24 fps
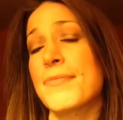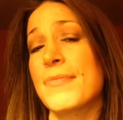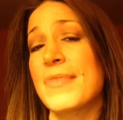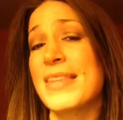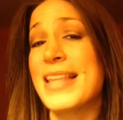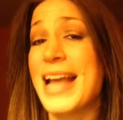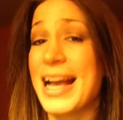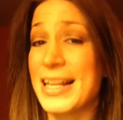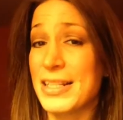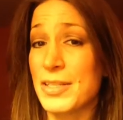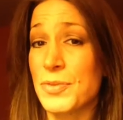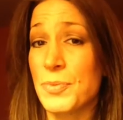
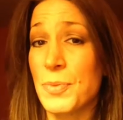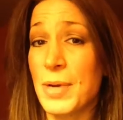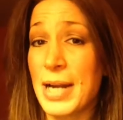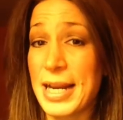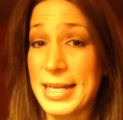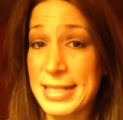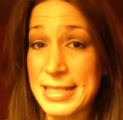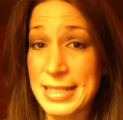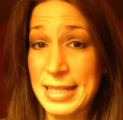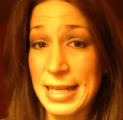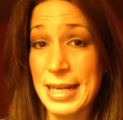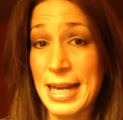that's what
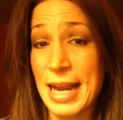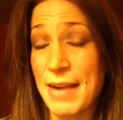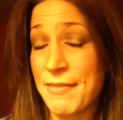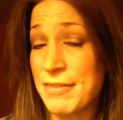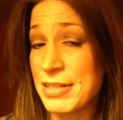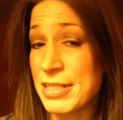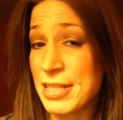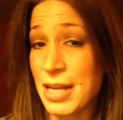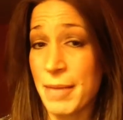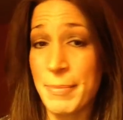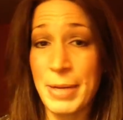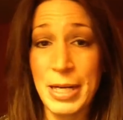I did
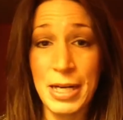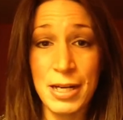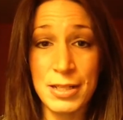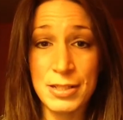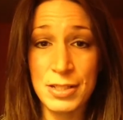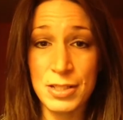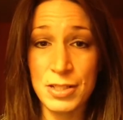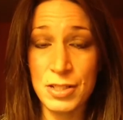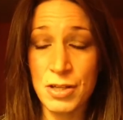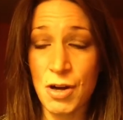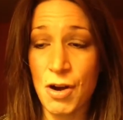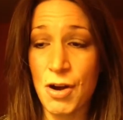every time I got
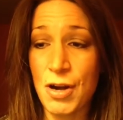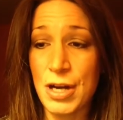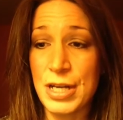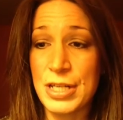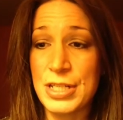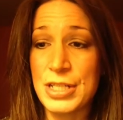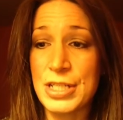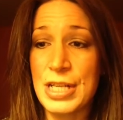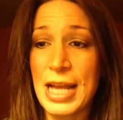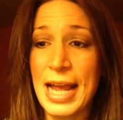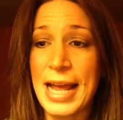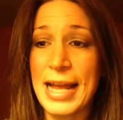
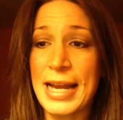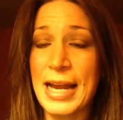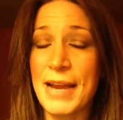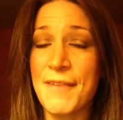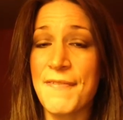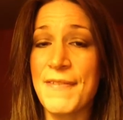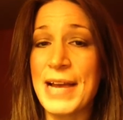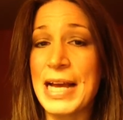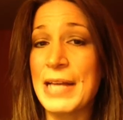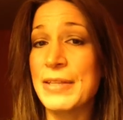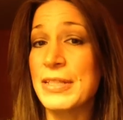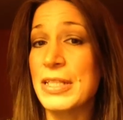discouraged. And I
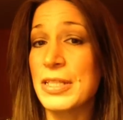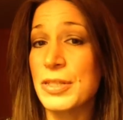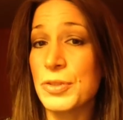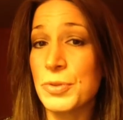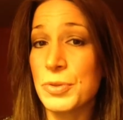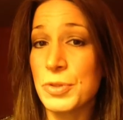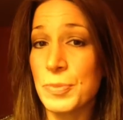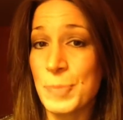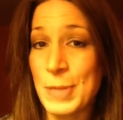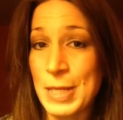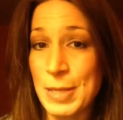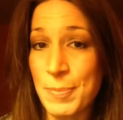found that
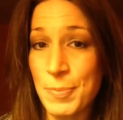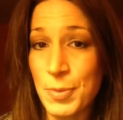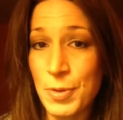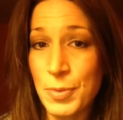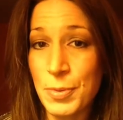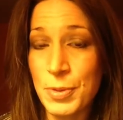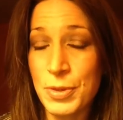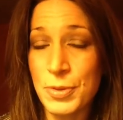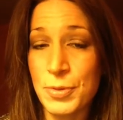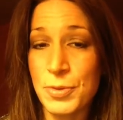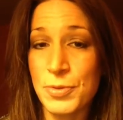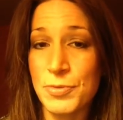those people
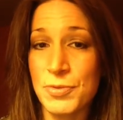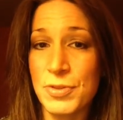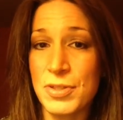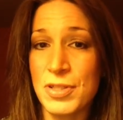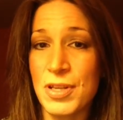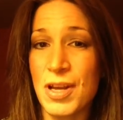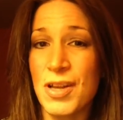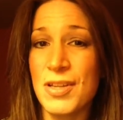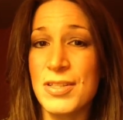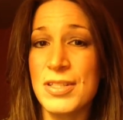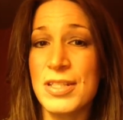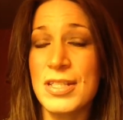with those
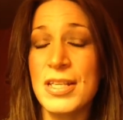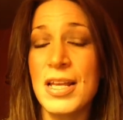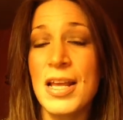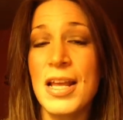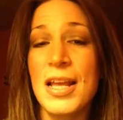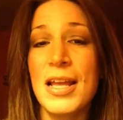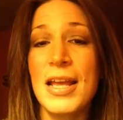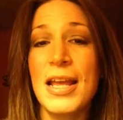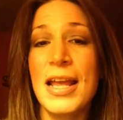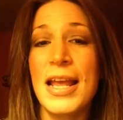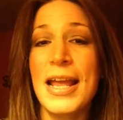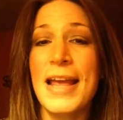results
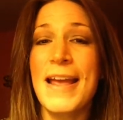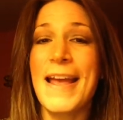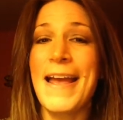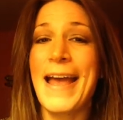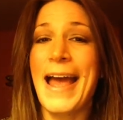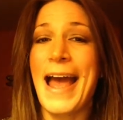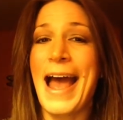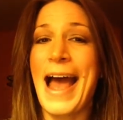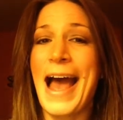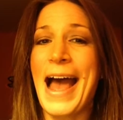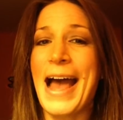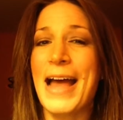
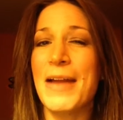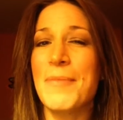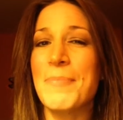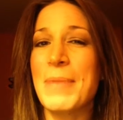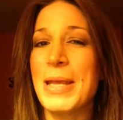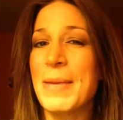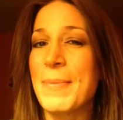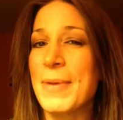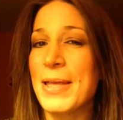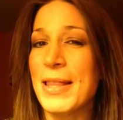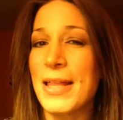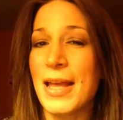had
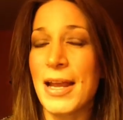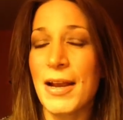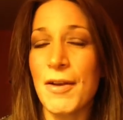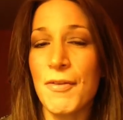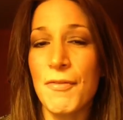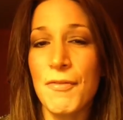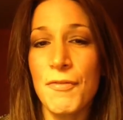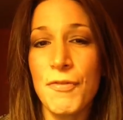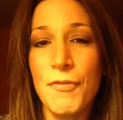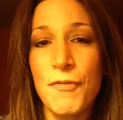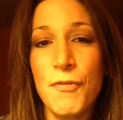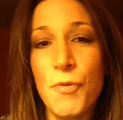maybe like
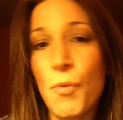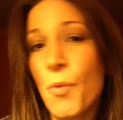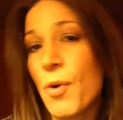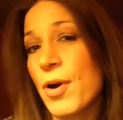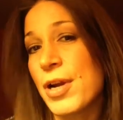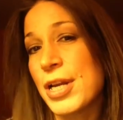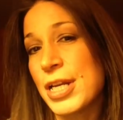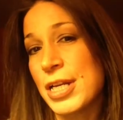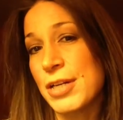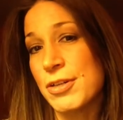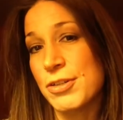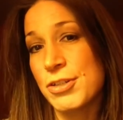
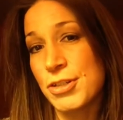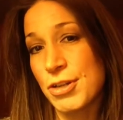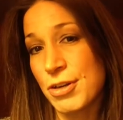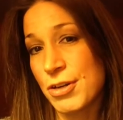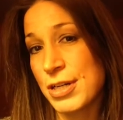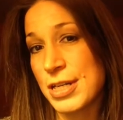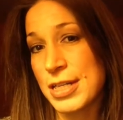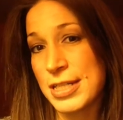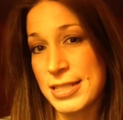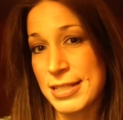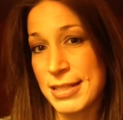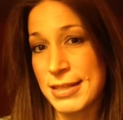4-year
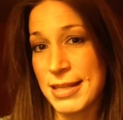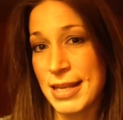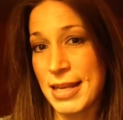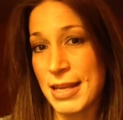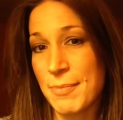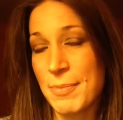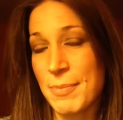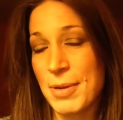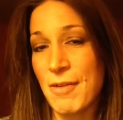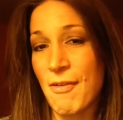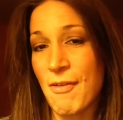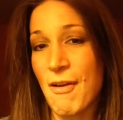journeys that they
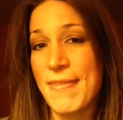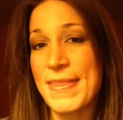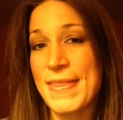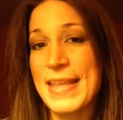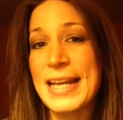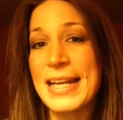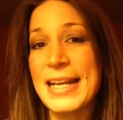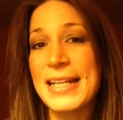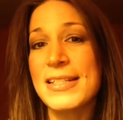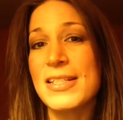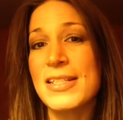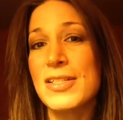had been on.
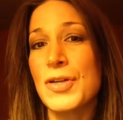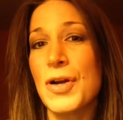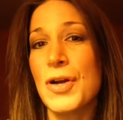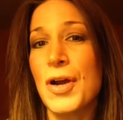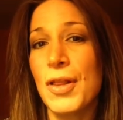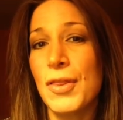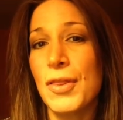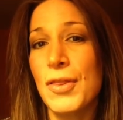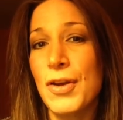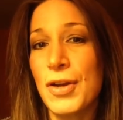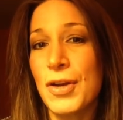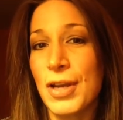They didn't
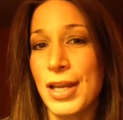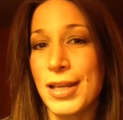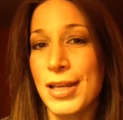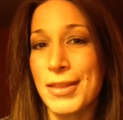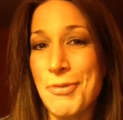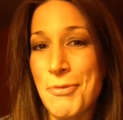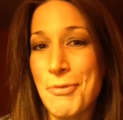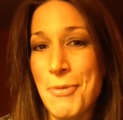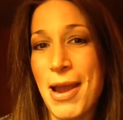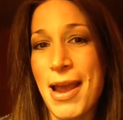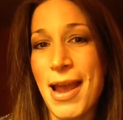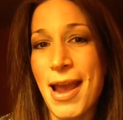start looking
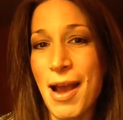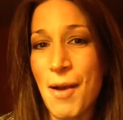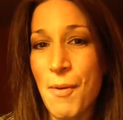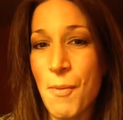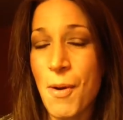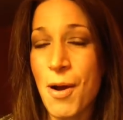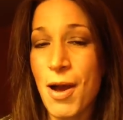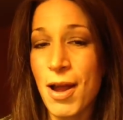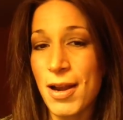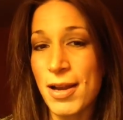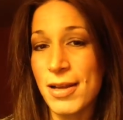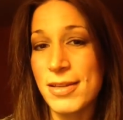the way I
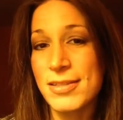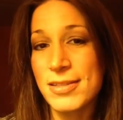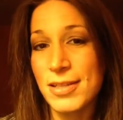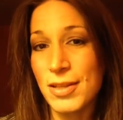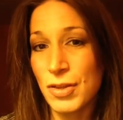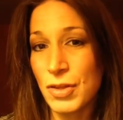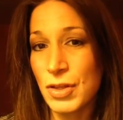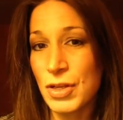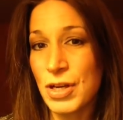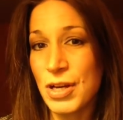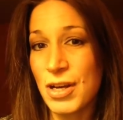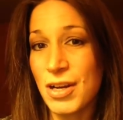wanted to
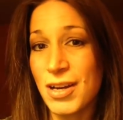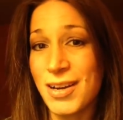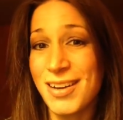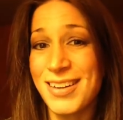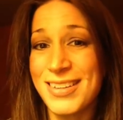look